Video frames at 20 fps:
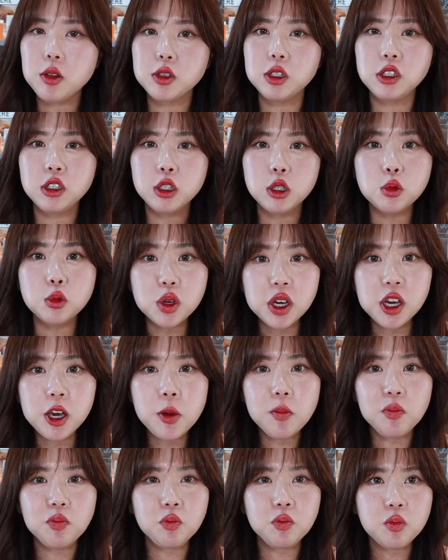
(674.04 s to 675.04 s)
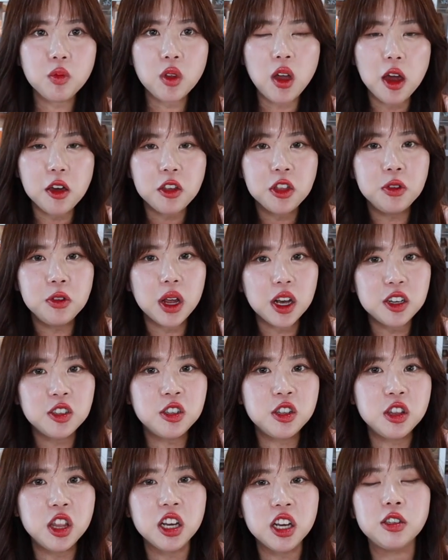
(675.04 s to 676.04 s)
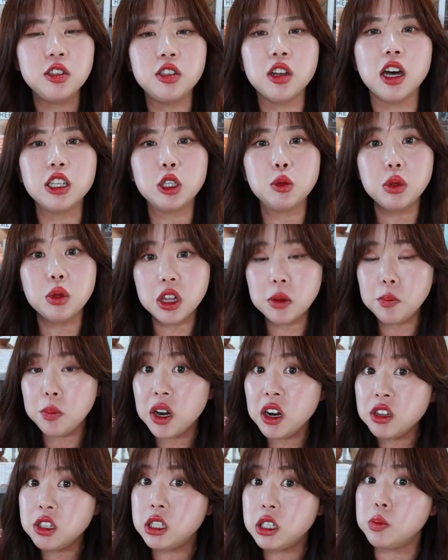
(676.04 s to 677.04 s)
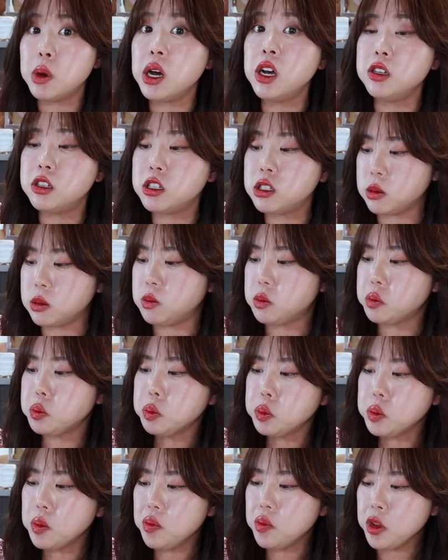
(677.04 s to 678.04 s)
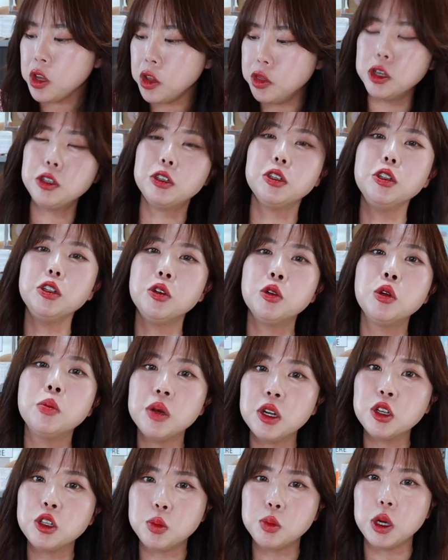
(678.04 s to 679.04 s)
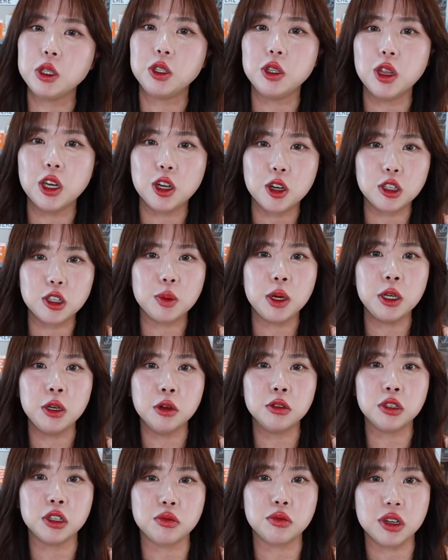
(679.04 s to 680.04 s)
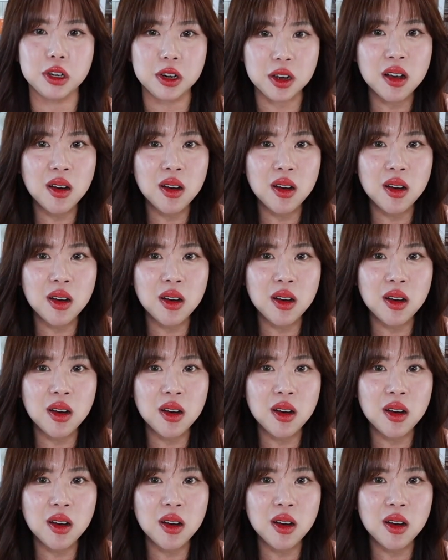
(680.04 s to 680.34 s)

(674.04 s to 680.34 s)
Sweet, nice thick sauce with a bit of spice. There's a little bit of spice in there because my nose is ready.